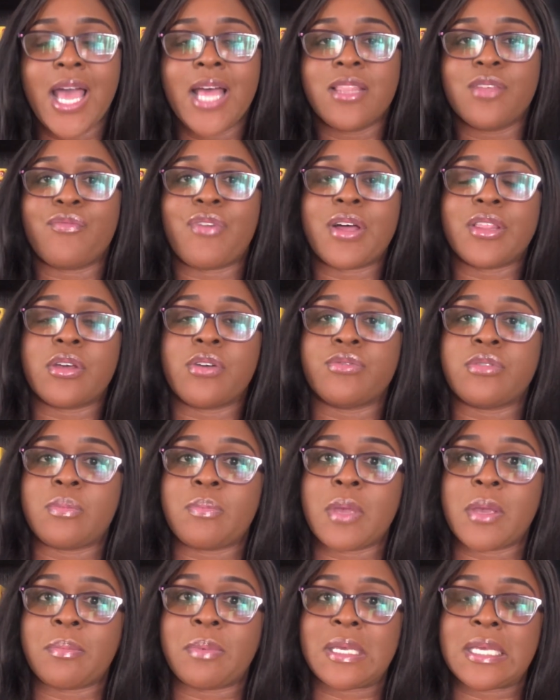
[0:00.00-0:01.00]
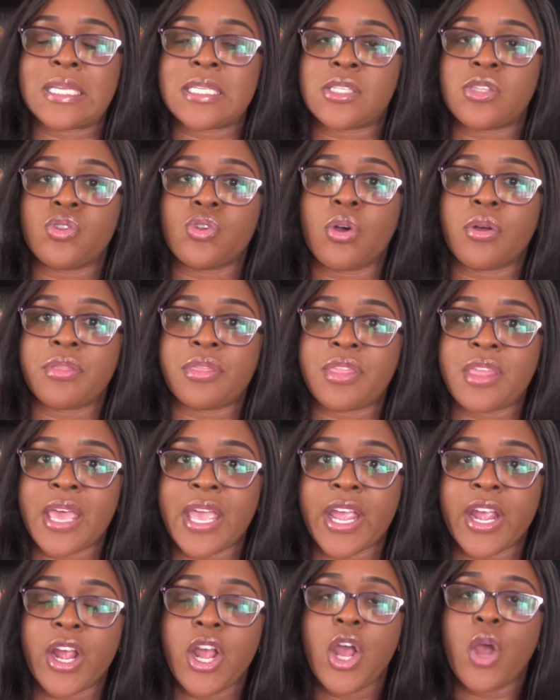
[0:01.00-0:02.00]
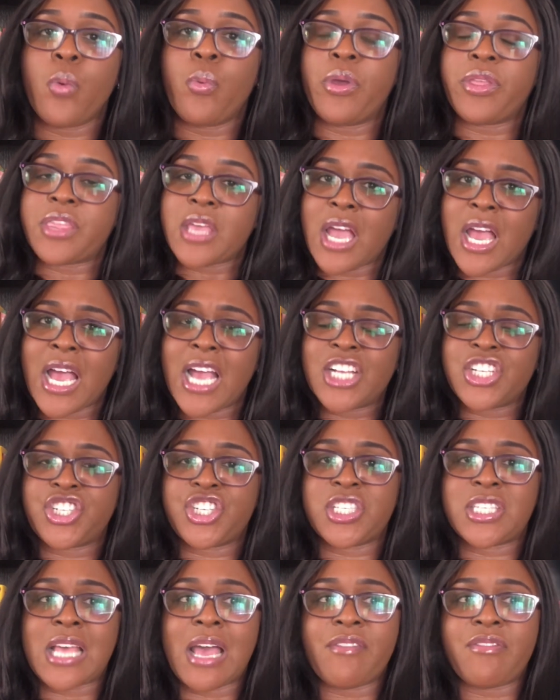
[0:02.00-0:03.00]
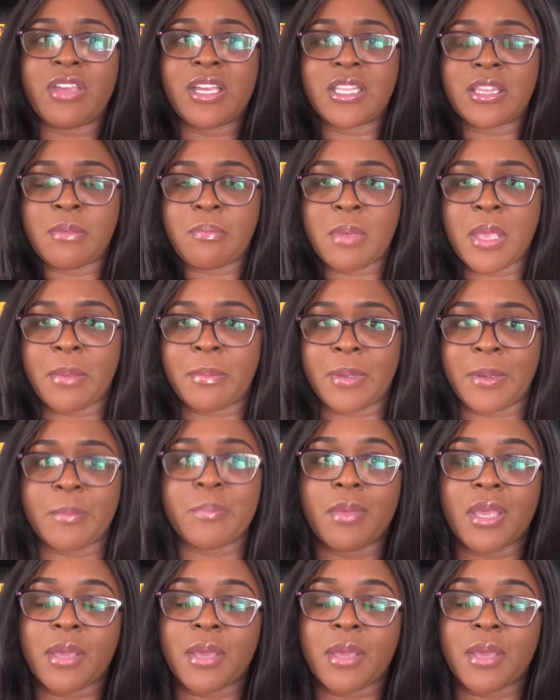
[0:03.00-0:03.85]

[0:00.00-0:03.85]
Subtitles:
the father of the baby is not there with her as she's having the baby.